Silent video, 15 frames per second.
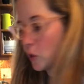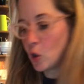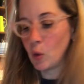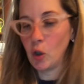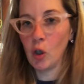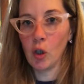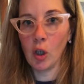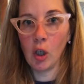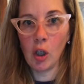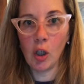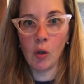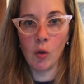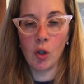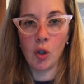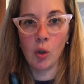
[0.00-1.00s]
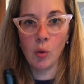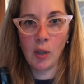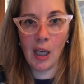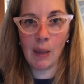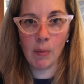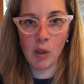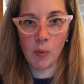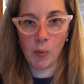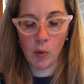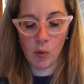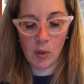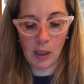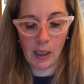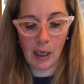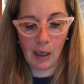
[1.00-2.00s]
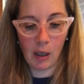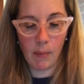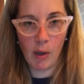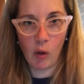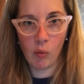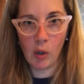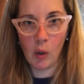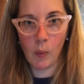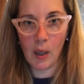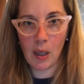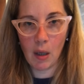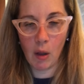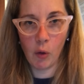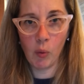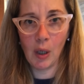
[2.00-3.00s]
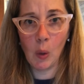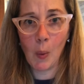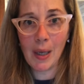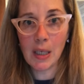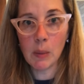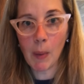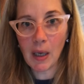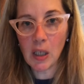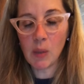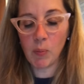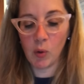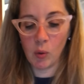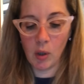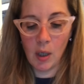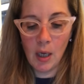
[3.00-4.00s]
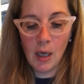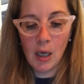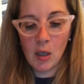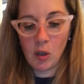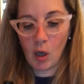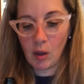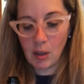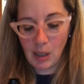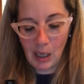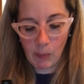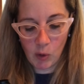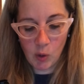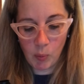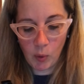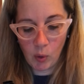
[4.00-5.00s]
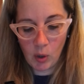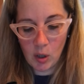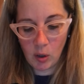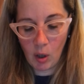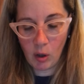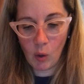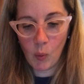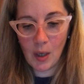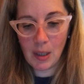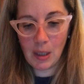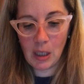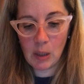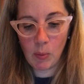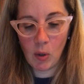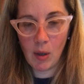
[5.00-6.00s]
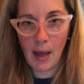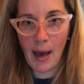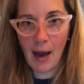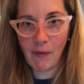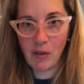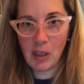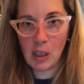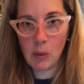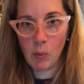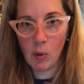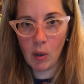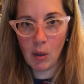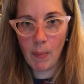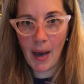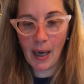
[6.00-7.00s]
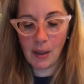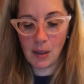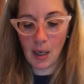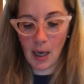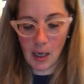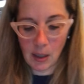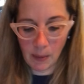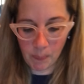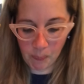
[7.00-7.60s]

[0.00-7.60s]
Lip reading: So you're gonna use 2 tablespoons. Again, I got my 3-in-1 spice spoon. It's got the tablespoon, it's got the 1 teaspoon and the 1/2 teaspoon on the back side.